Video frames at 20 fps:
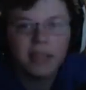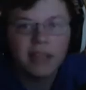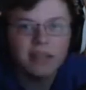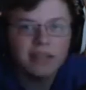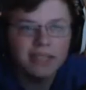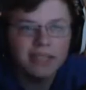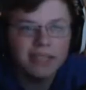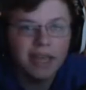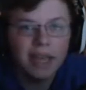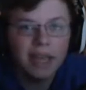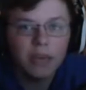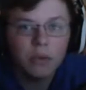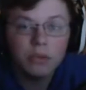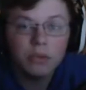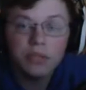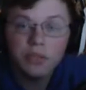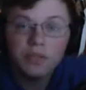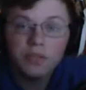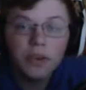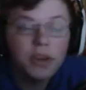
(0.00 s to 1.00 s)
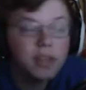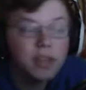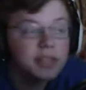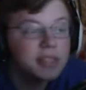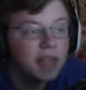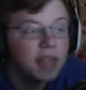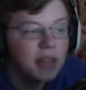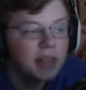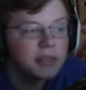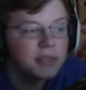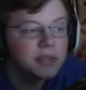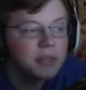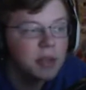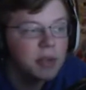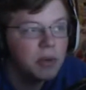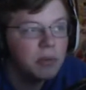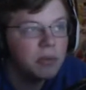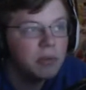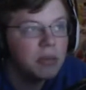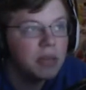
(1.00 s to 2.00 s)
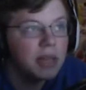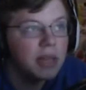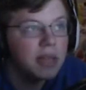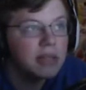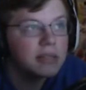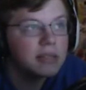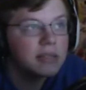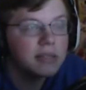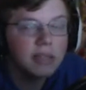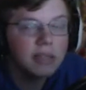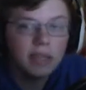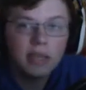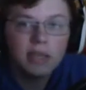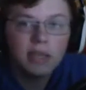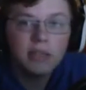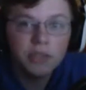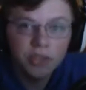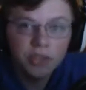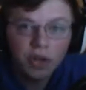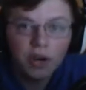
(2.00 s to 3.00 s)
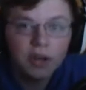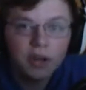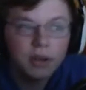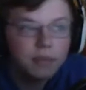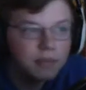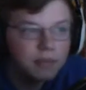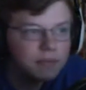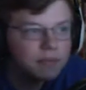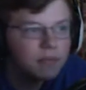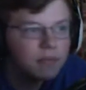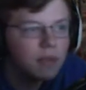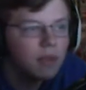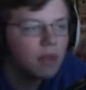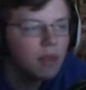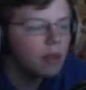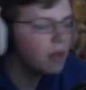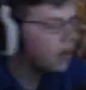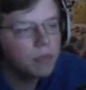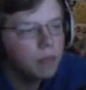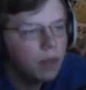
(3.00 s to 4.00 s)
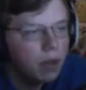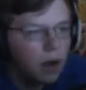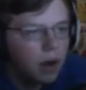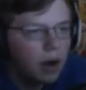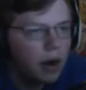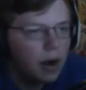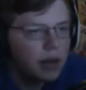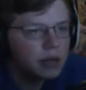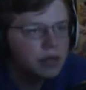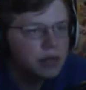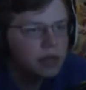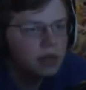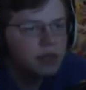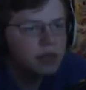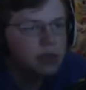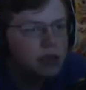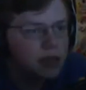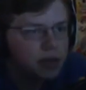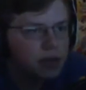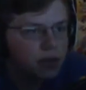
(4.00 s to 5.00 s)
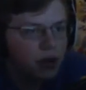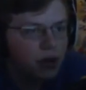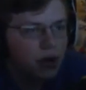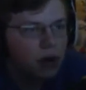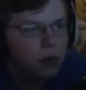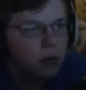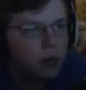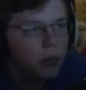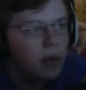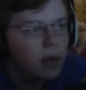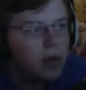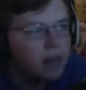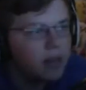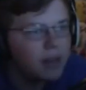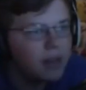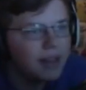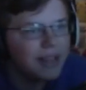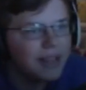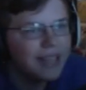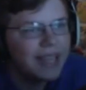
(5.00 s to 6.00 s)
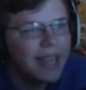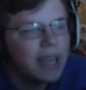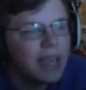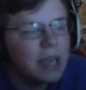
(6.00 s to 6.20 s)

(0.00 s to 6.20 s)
deck today, which is very exciting, so let's get started. Alright, so let's get started with a